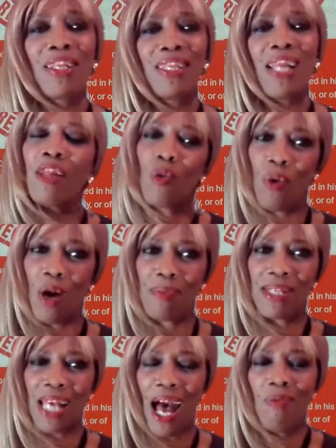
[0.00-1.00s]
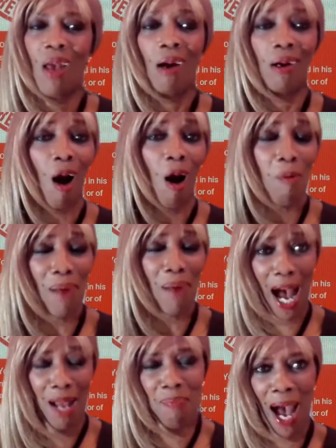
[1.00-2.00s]
have another website called
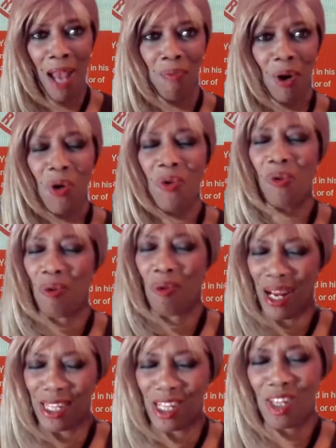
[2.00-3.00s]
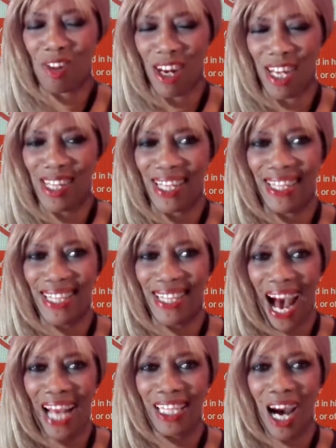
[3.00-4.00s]

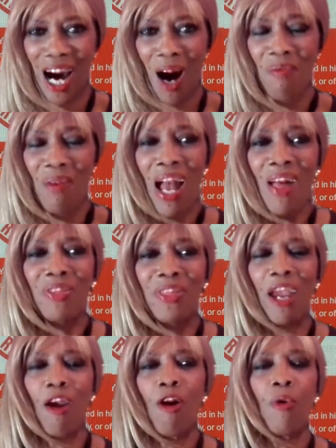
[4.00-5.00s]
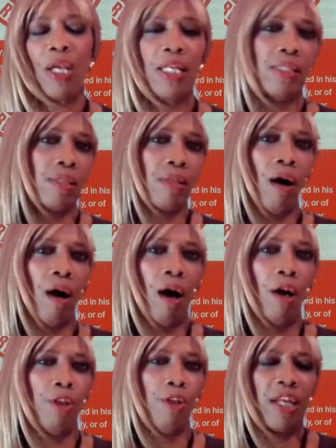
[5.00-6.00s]
mybibleregistration.com. There is,
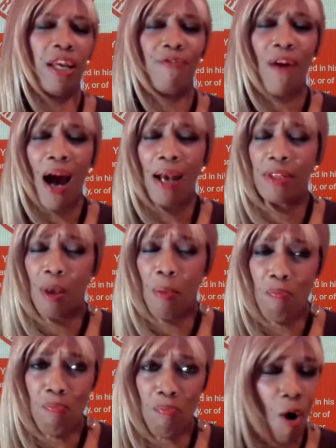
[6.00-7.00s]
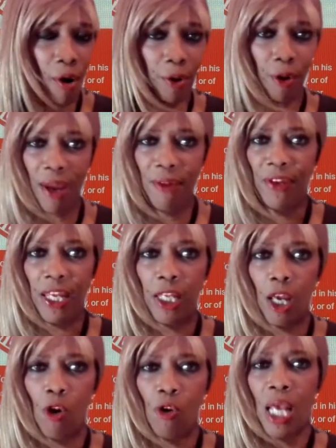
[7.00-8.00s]
you can find some more great
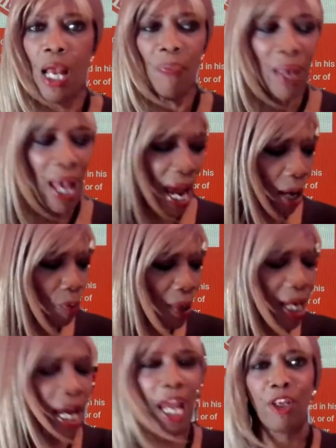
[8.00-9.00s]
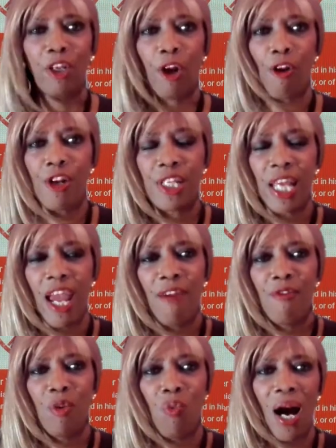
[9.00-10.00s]
videos, and we encourage
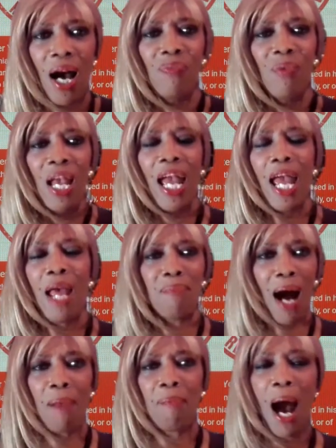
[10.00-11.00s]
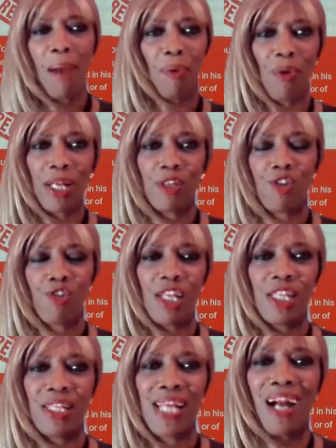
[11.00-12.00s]
everyone at
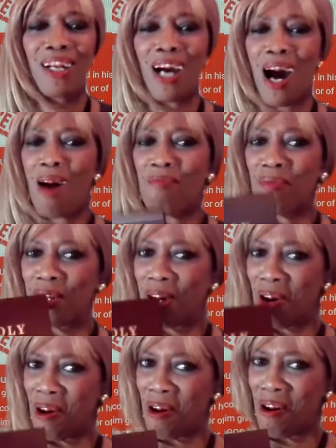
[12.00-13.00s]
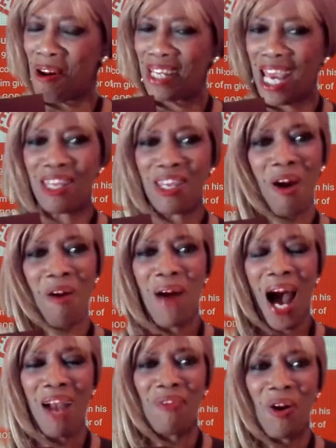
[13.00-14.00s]
mybibleregistration.com, go get your
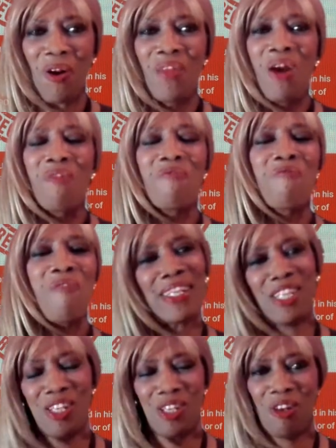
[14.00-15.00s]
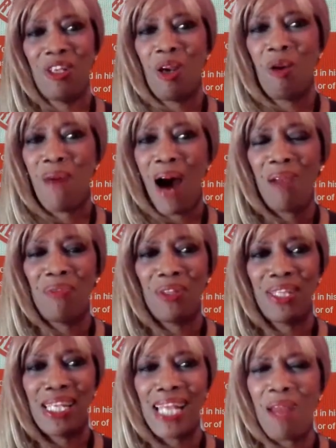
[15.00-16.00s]
Bible, register your
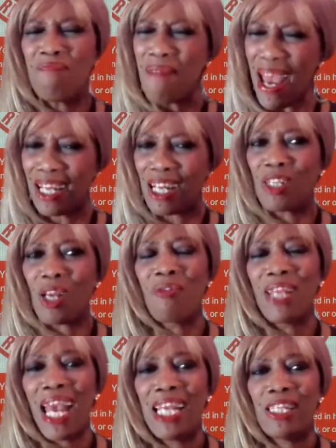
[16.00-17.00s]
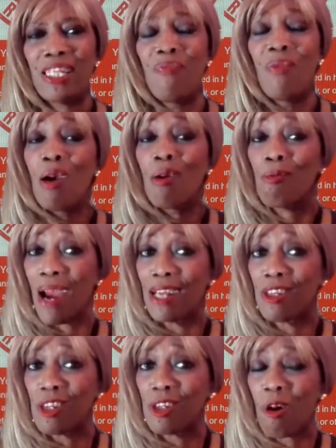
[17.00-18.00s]
Bible today, make a donation.
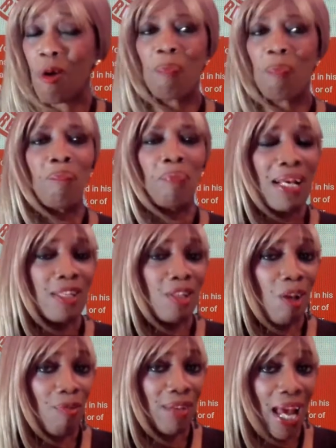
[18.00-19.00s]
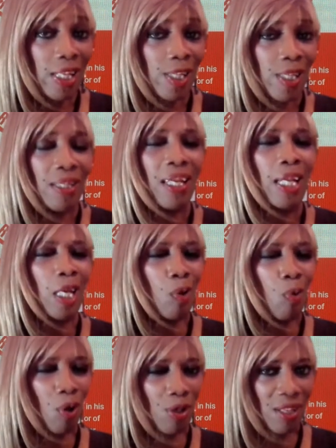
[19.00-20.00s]
Register plus donation
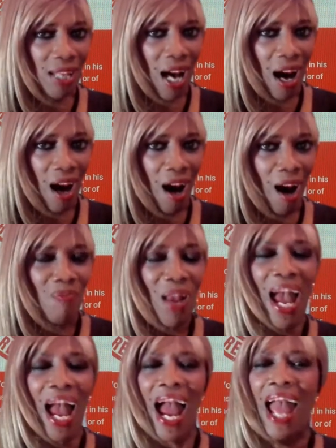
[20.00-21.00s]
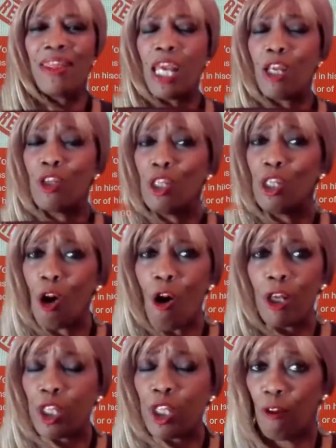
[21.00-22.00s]
equals love. And then
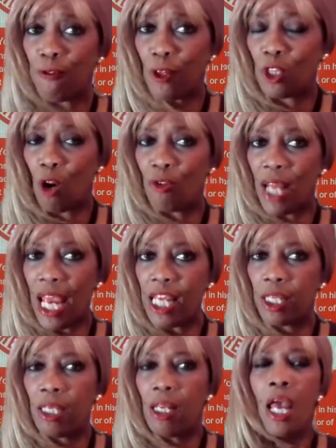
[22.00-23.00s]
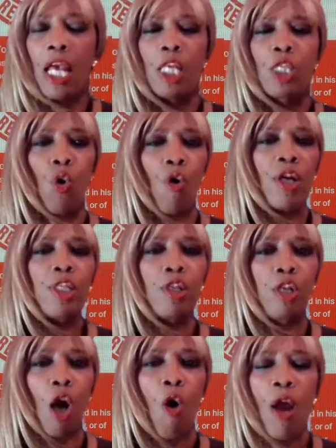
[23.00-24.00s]
your cheerful donation is going
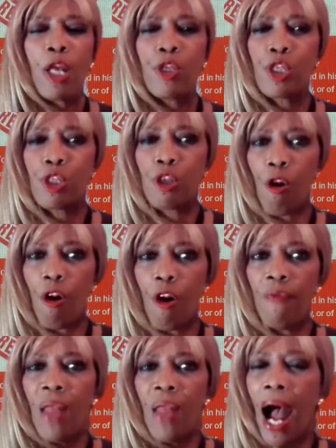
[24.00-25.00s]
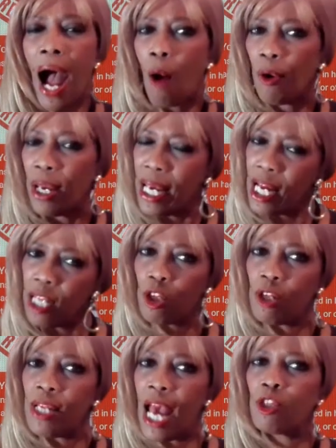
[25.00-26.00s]
to go and serve our
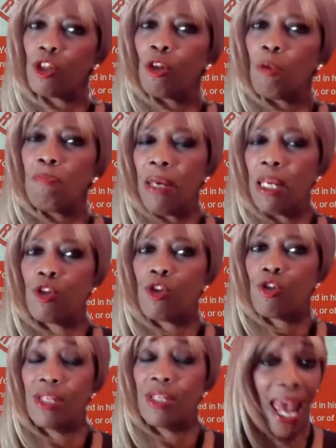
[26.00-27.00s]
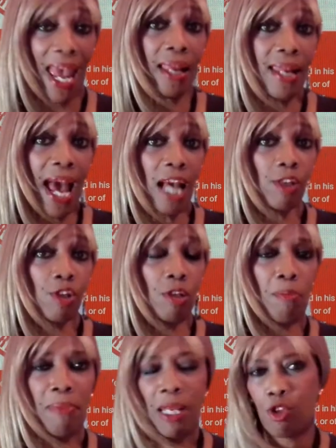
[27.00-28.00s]
international ministries and
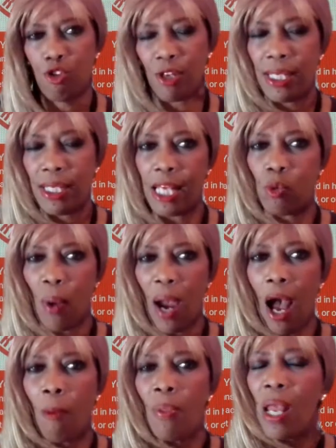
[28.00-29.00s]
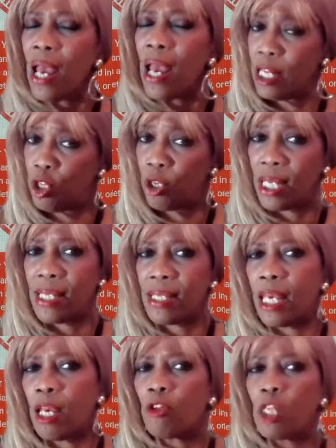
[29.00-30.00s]
national ministries as well. As you
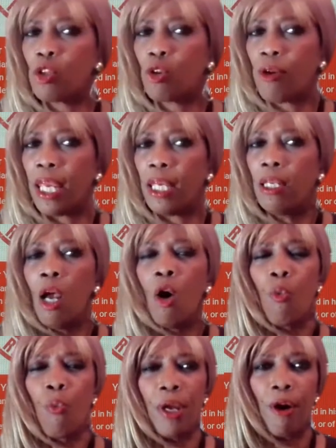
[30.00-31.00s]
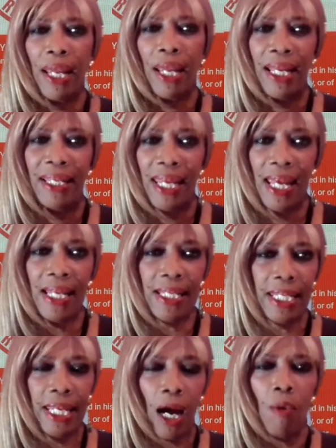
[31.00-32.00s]
can see on the screen, we are in
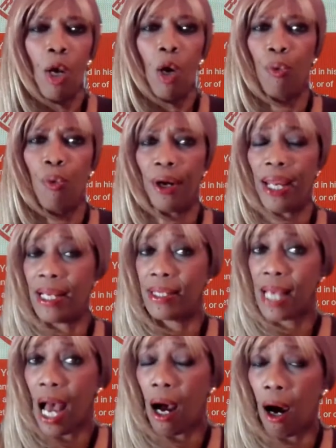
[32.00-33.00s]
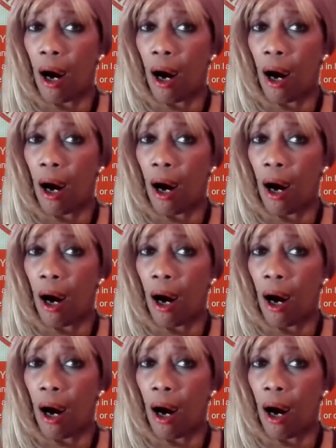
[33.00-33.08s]
India, we're in